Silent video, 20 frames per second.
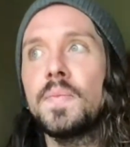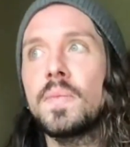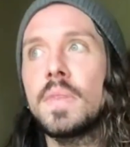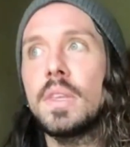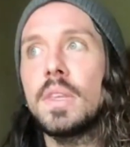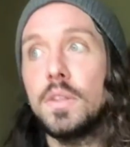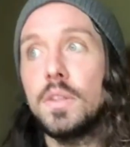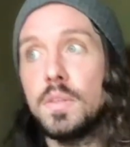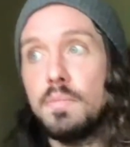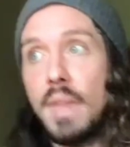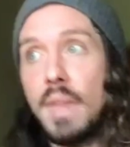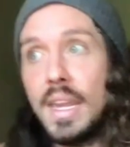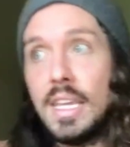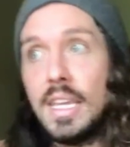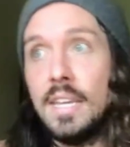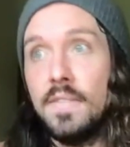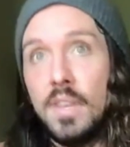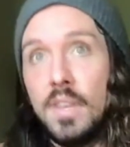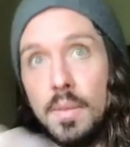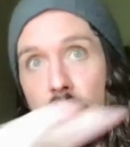There's many
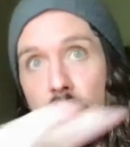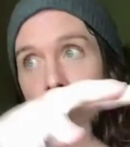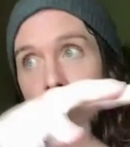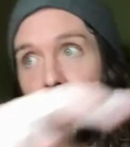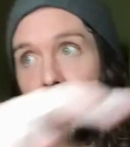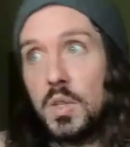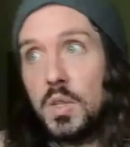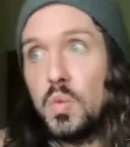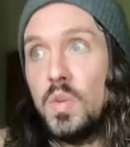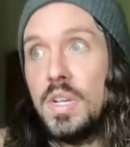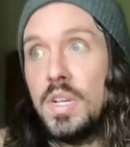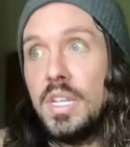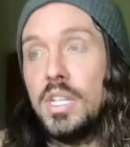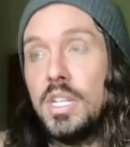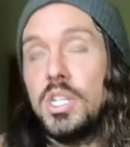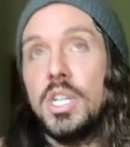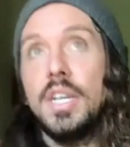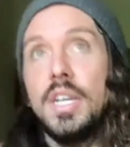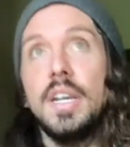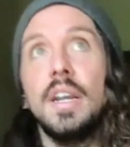of them along this
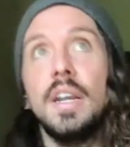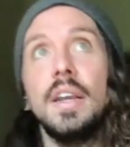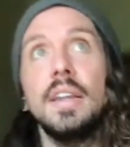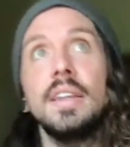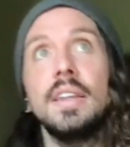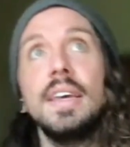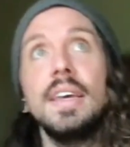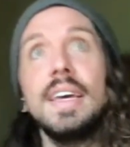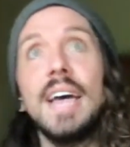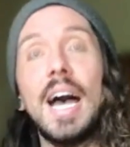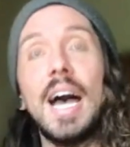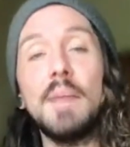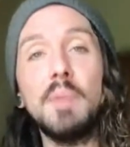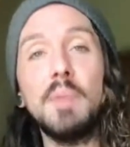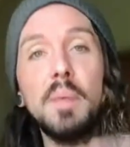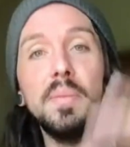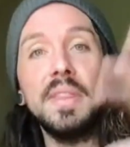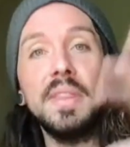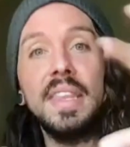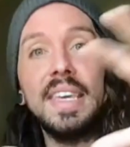ridge here, and I'm
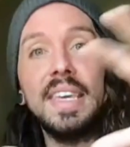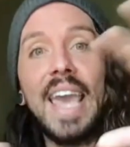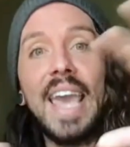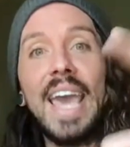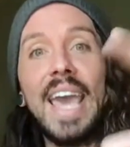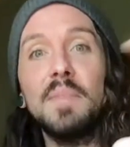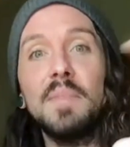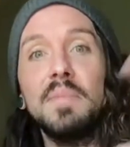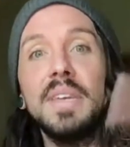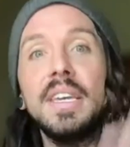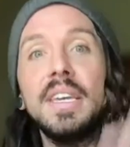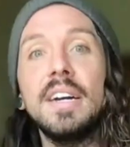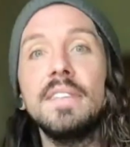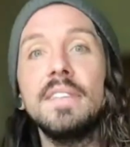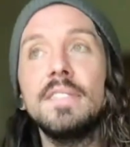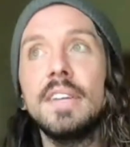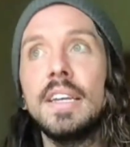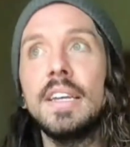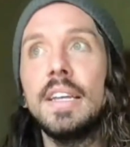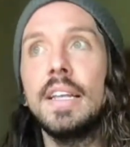up in the canopy of
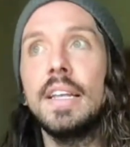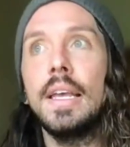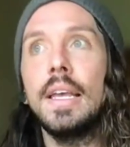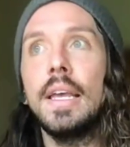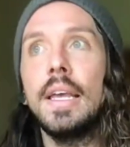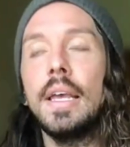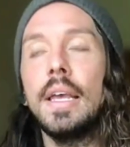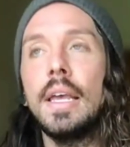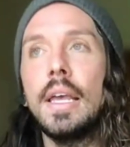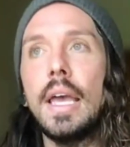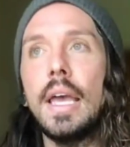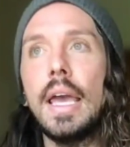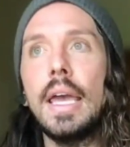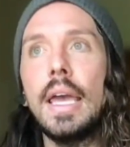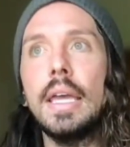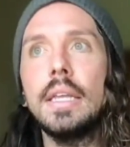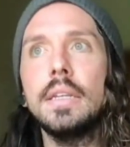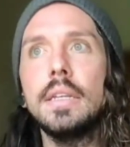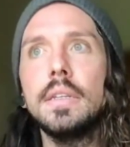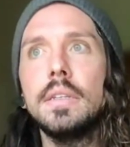it,
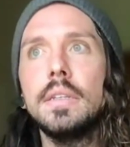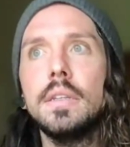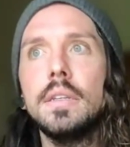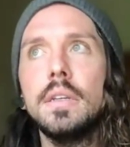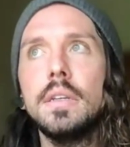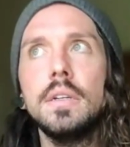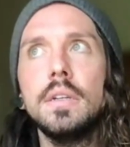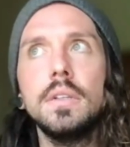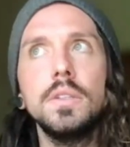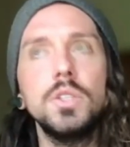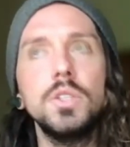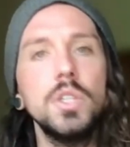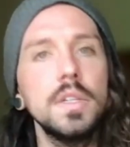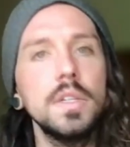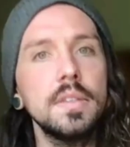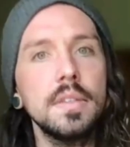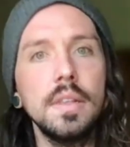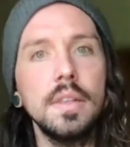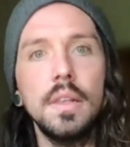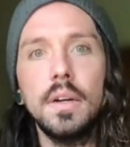and
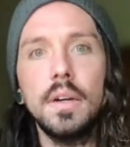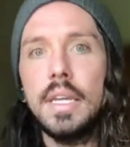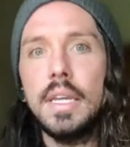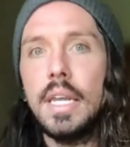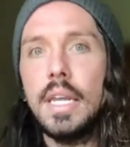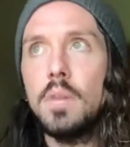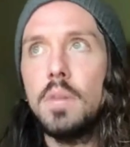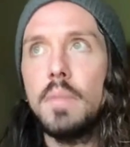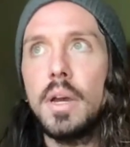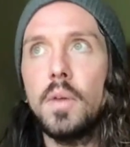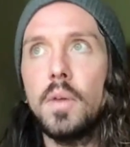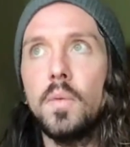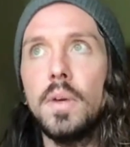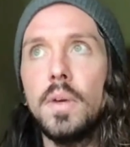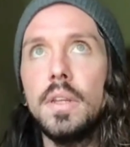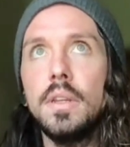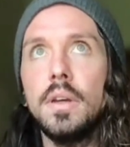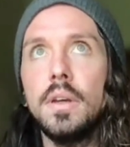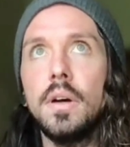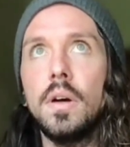just looking out my
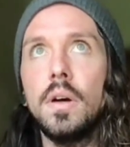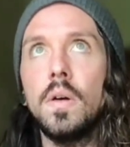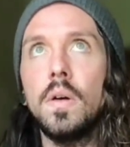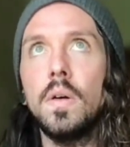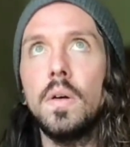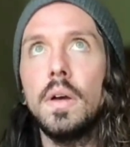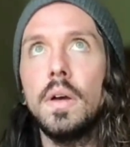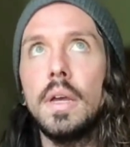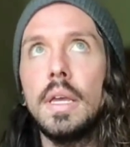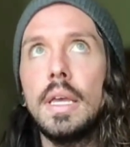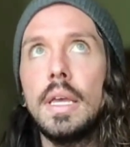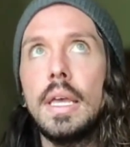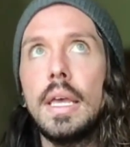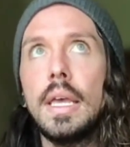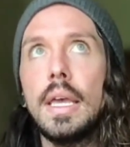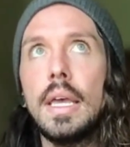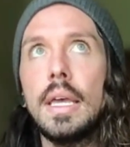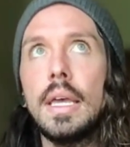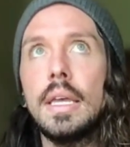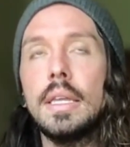window
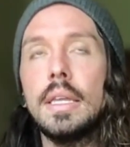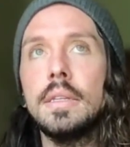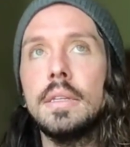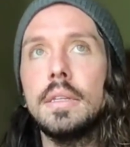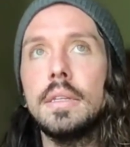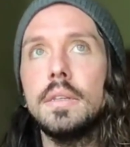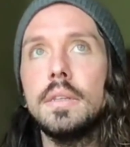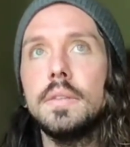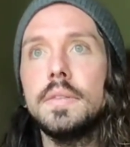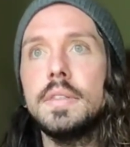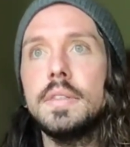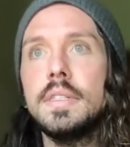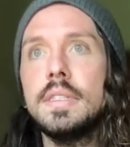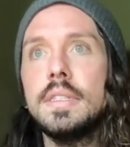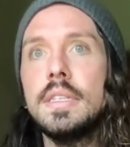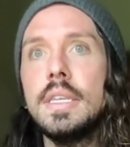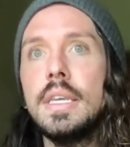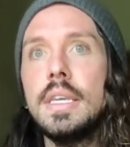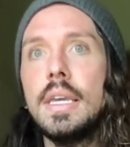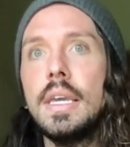and
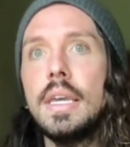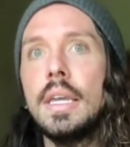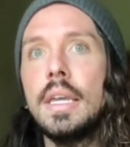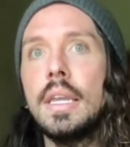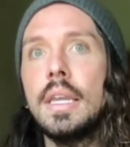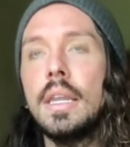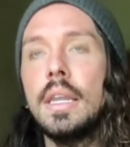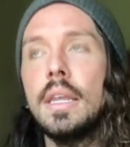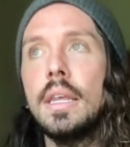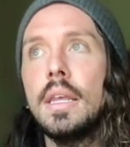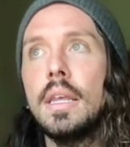seeing